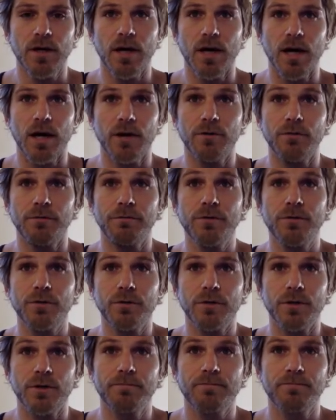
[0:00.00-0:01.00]
the
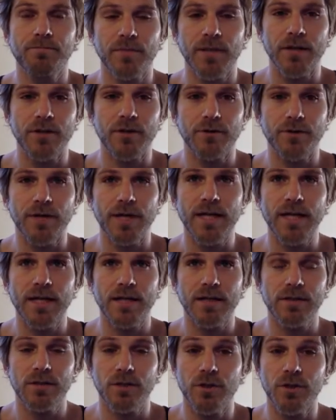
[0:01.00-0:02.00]
food that you're
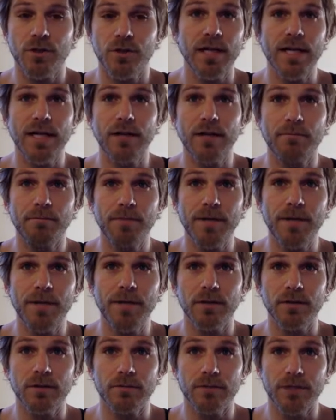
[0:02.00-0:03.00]
eating. So you can eat a
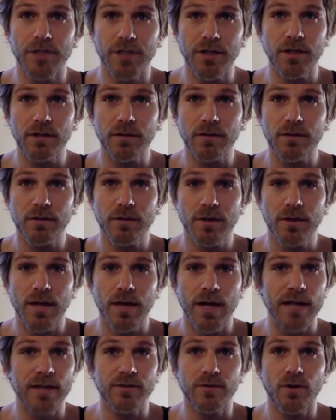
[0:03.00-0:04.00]
big dinner
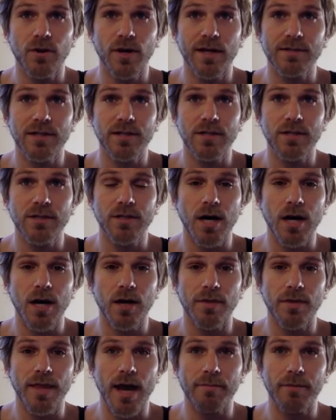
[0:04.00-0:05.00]
as long as there's
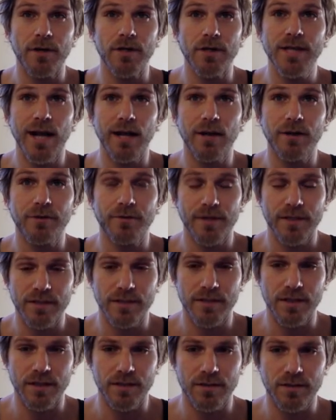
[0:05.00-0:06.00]
not that much calories
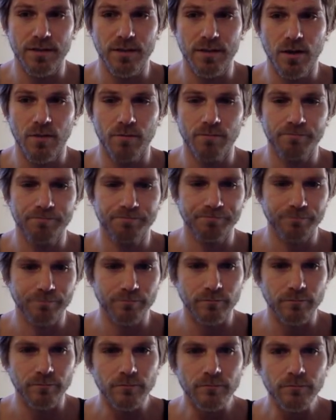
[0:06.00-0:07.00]
in it. So
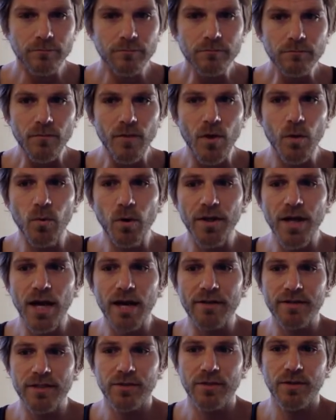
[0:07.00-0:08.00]
we'll
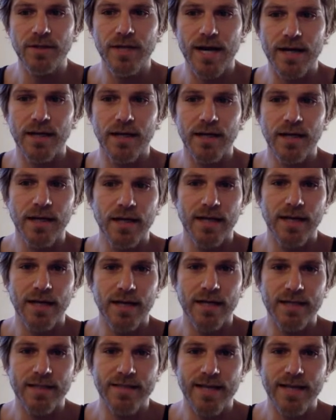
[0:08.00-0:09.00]
dive into that
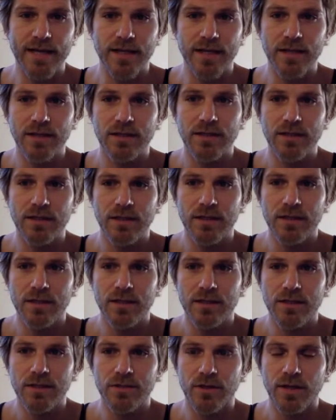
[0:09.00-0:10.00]
in a second.
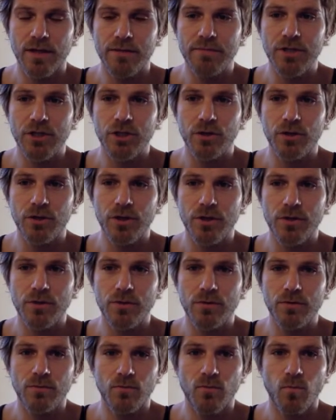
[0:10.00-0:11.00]
So let me show
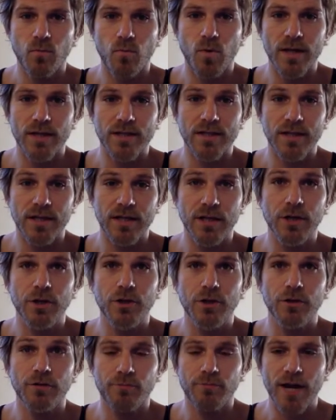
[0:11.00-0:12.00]
you what's in a
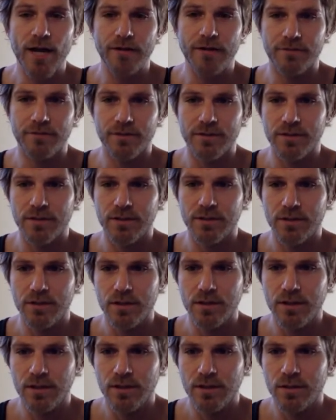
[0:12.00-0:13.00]
good breakfast.
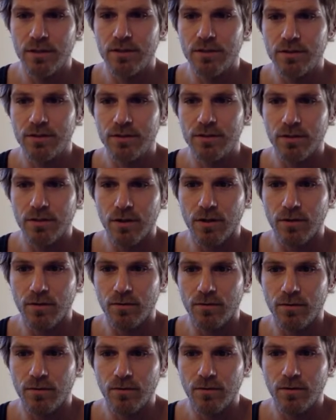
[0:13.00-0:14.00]

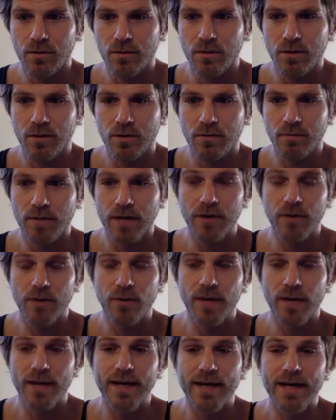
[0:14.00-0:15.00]
So by the
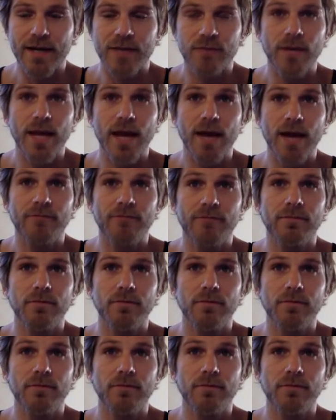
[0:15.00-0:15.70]
way, guys, we have